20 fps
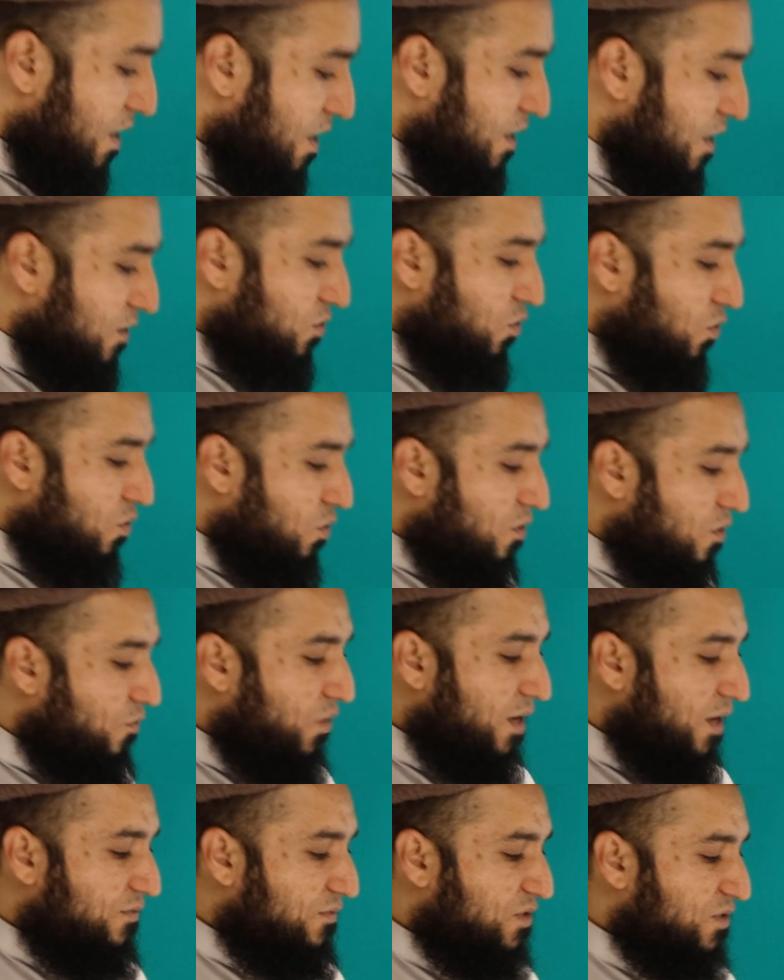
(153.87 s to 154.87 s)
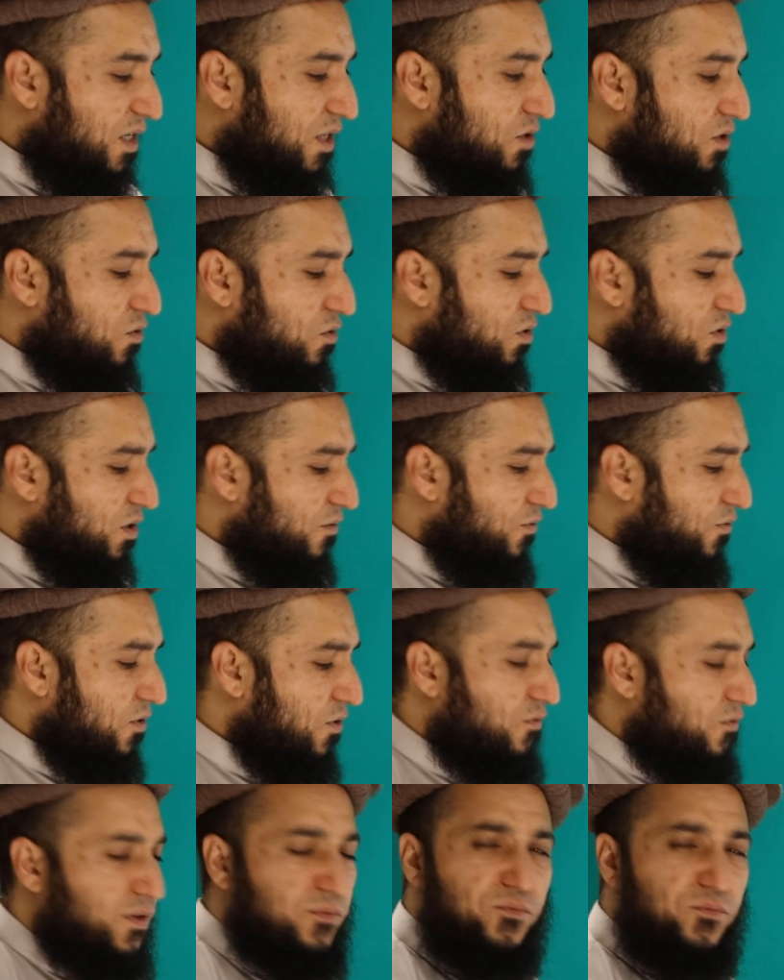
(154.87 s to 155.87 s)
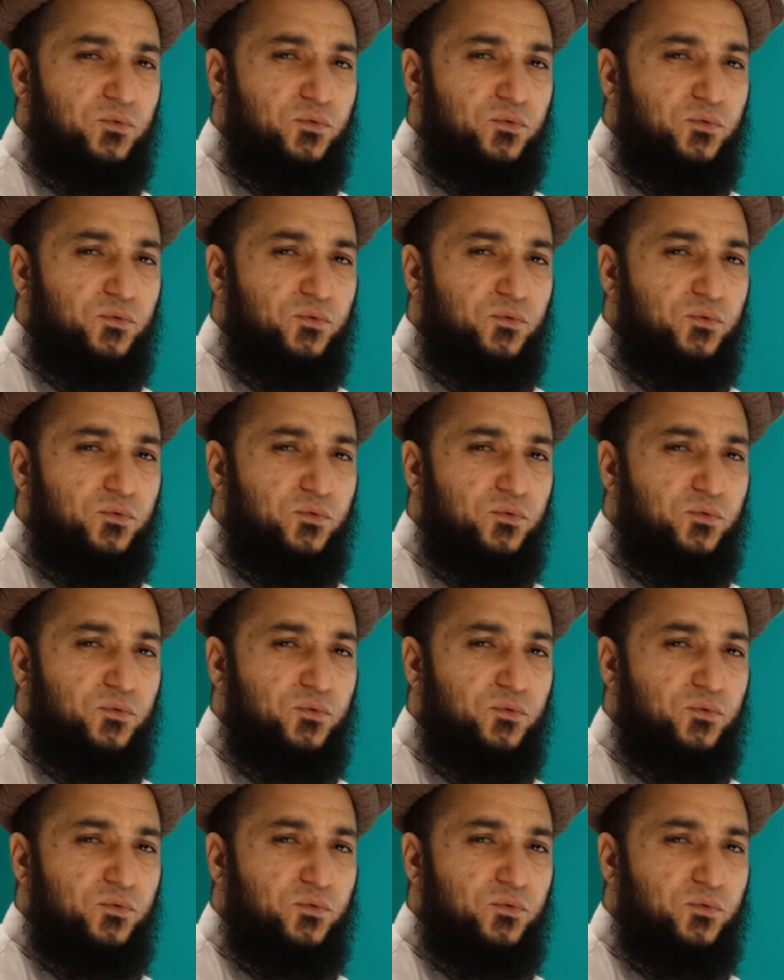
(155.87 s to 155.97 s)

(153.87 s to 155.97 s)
So we have studied only a few of them.